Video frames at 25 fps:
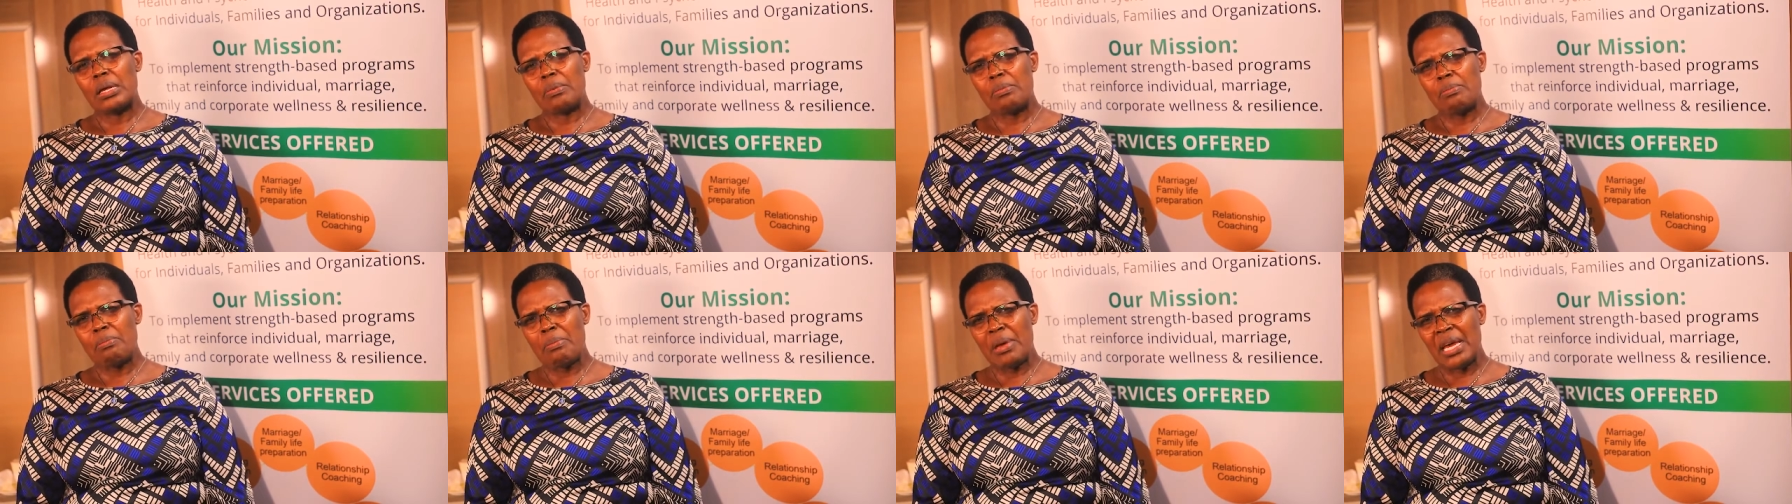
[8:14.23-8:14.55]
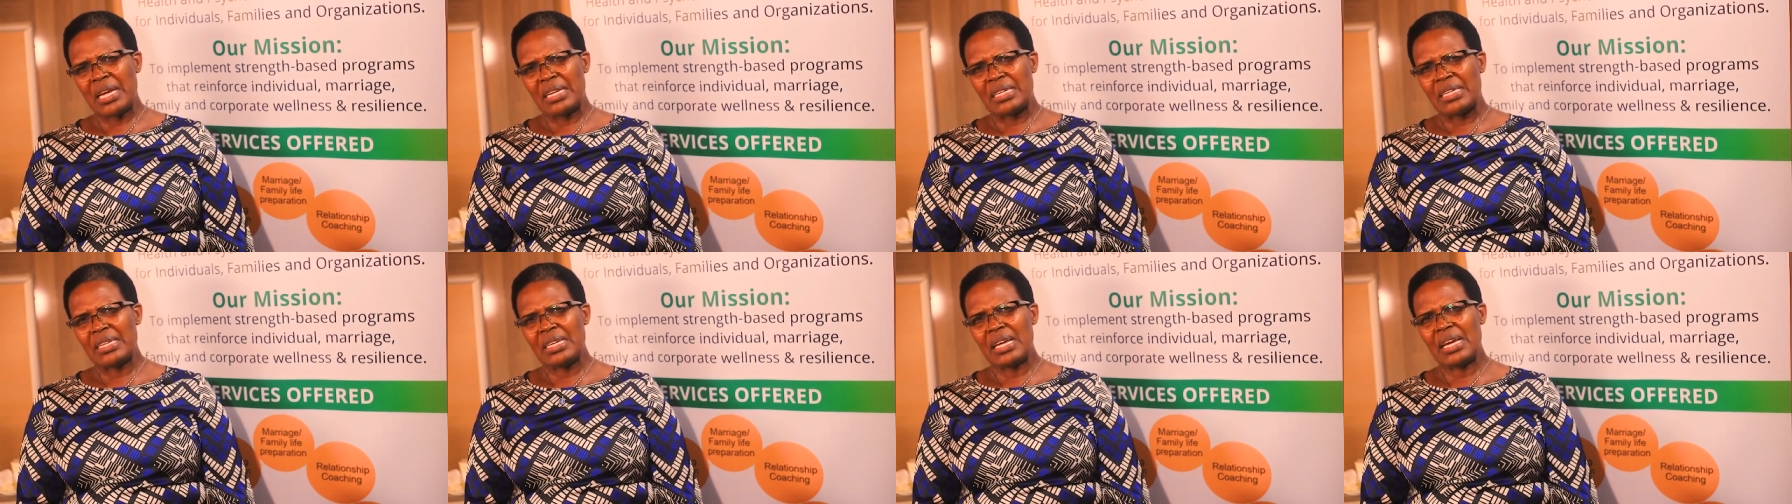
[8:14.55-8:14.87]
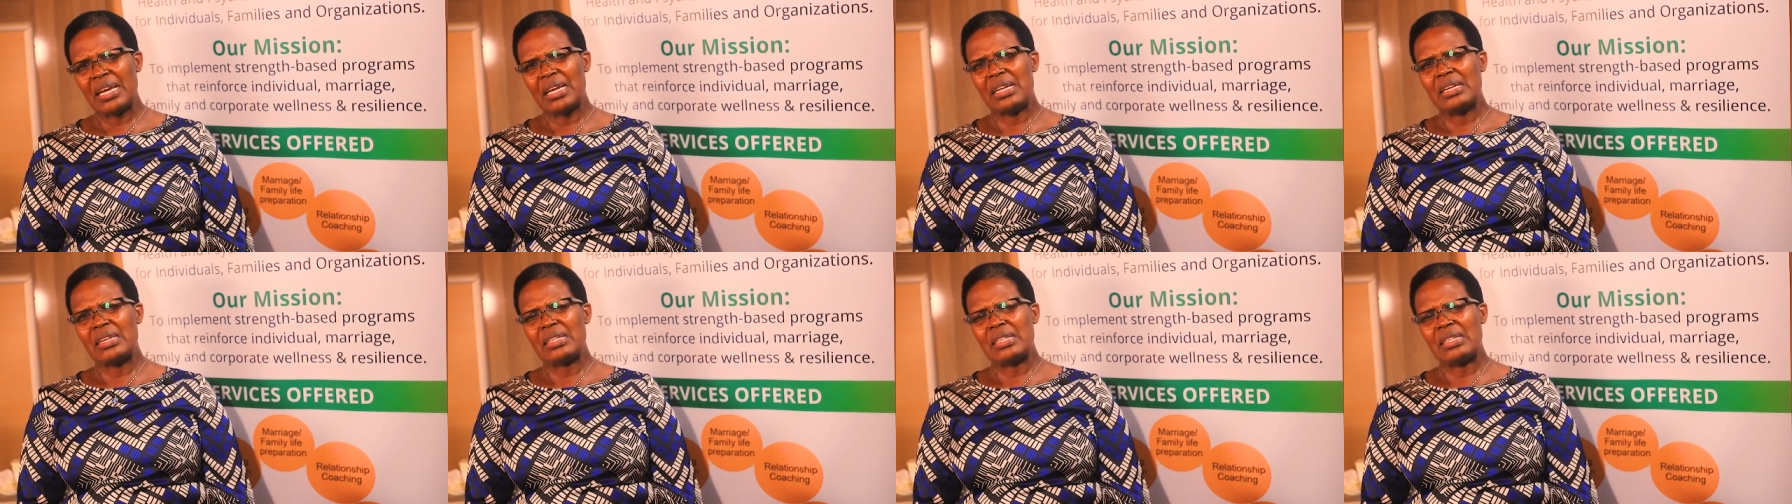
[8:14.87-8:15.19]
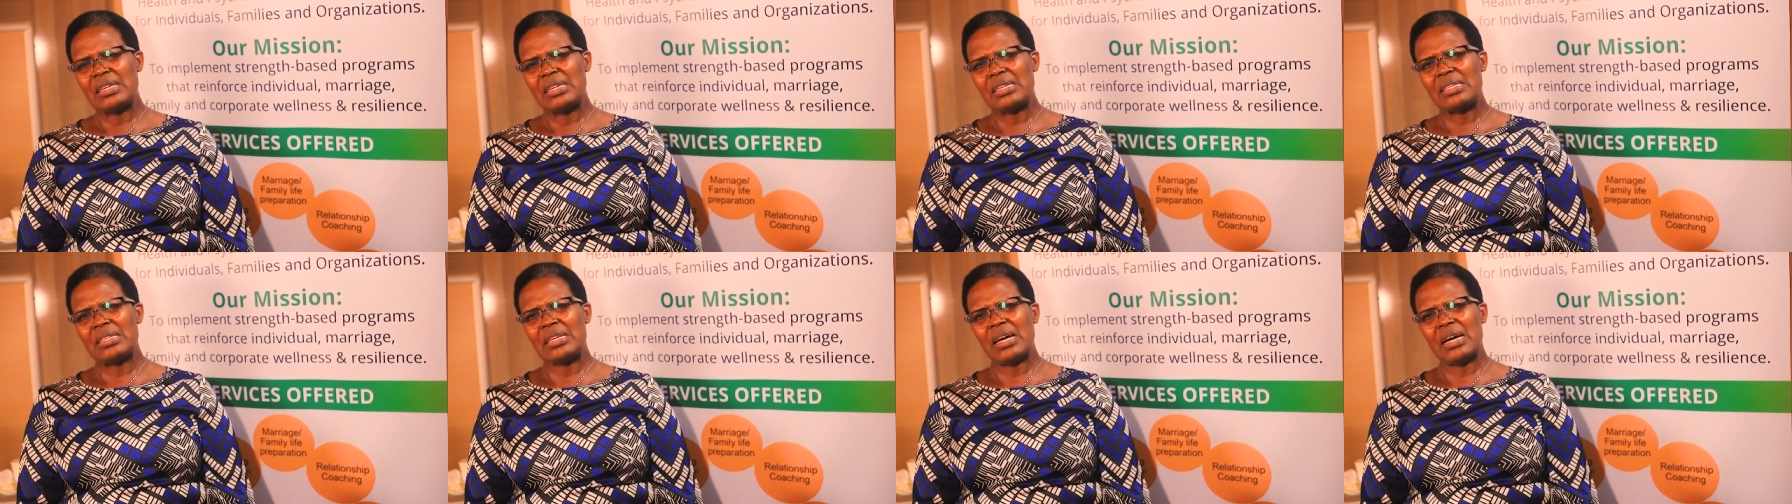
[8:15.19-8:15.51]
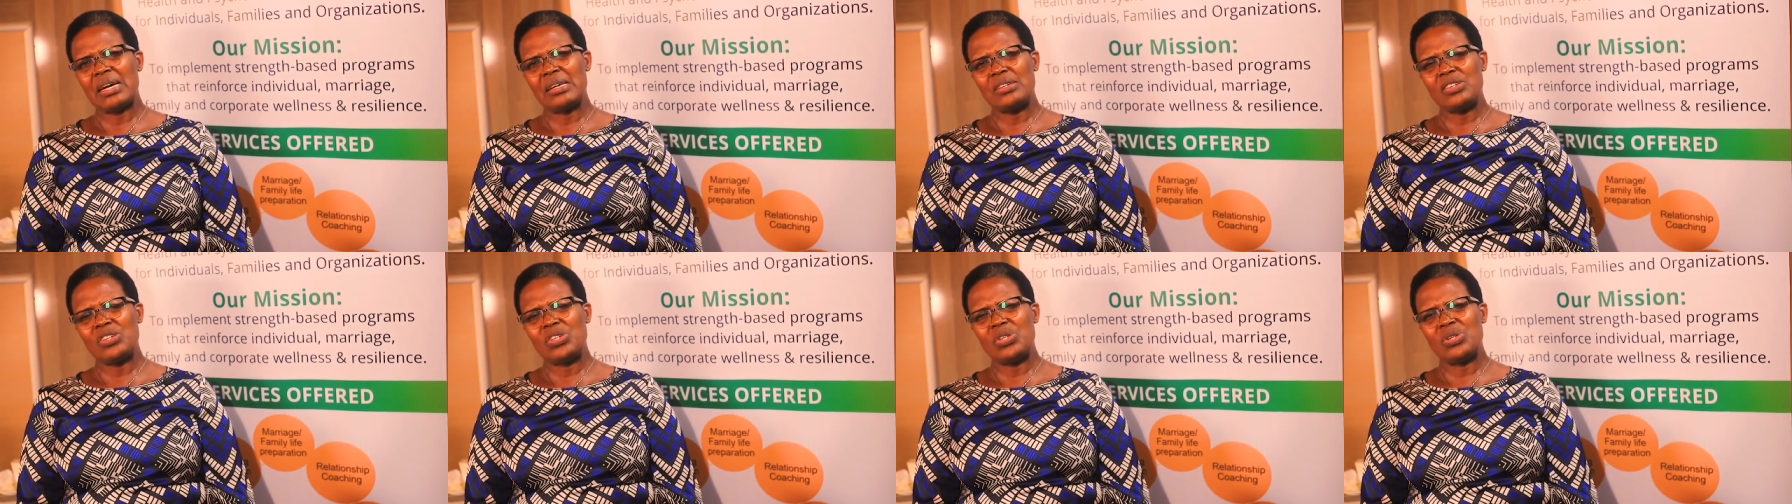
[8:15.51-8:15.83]
maintain this
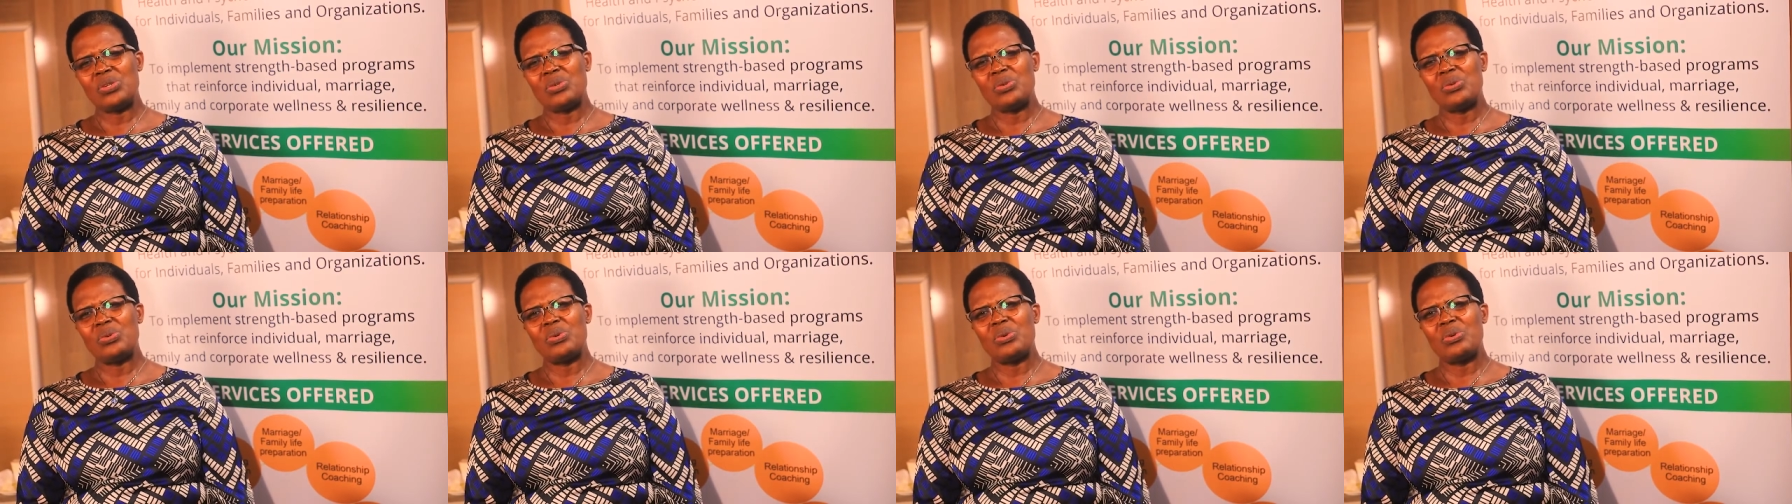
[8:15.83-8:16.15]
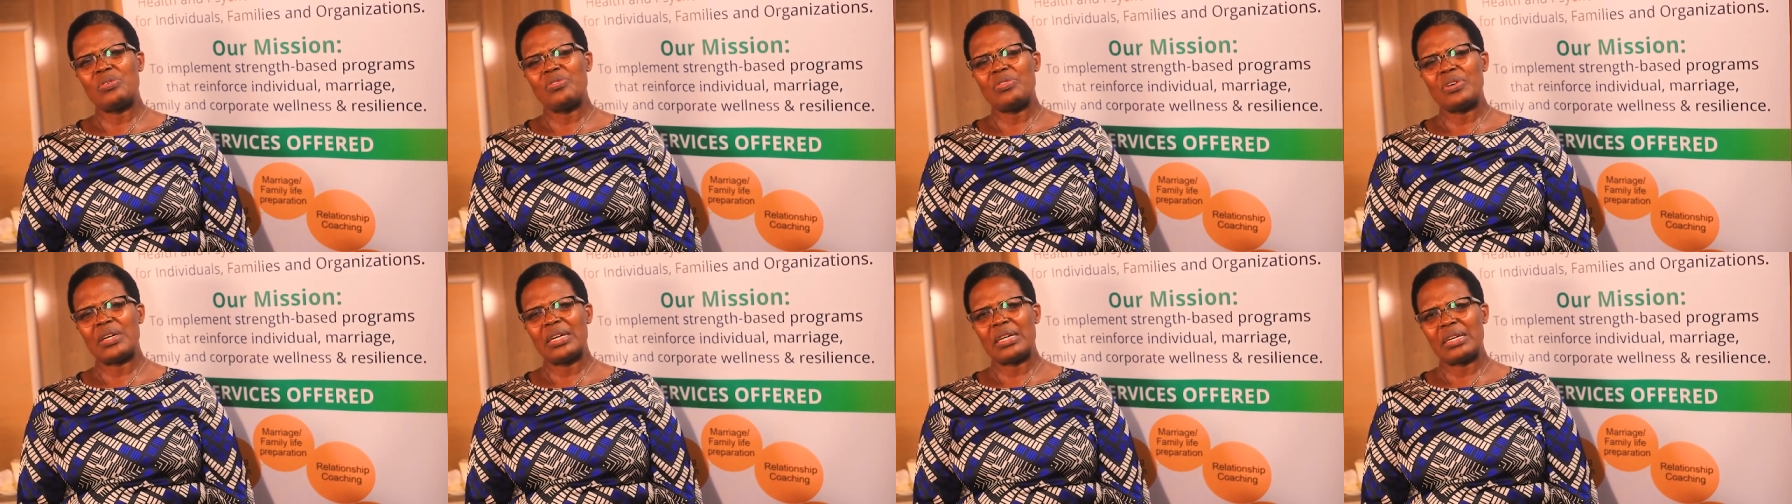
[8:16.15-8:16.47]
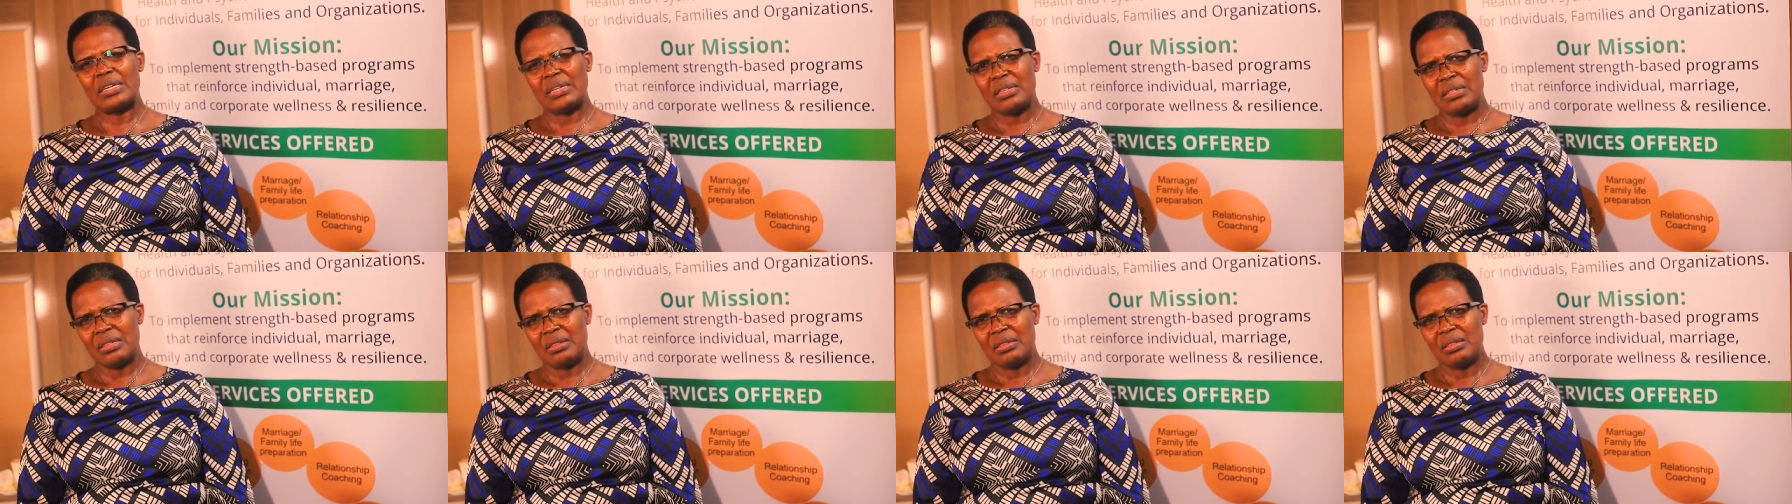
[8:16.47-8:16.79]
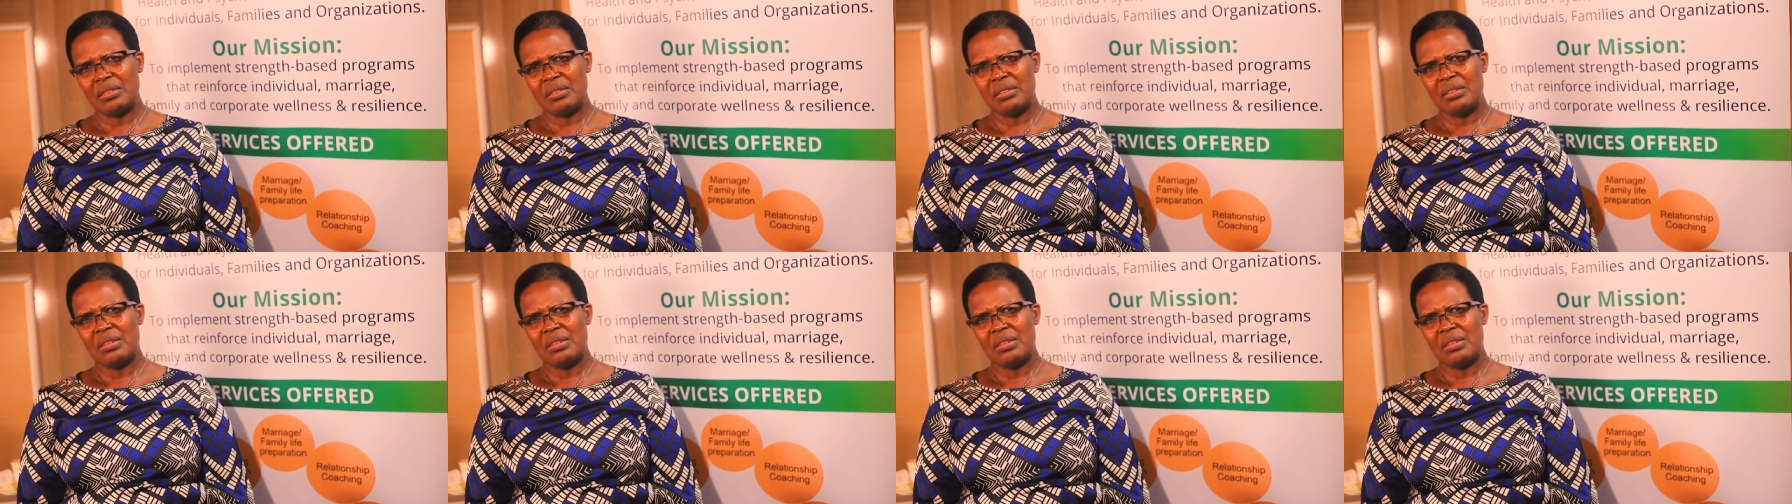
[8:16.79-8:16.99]
attitude of a girl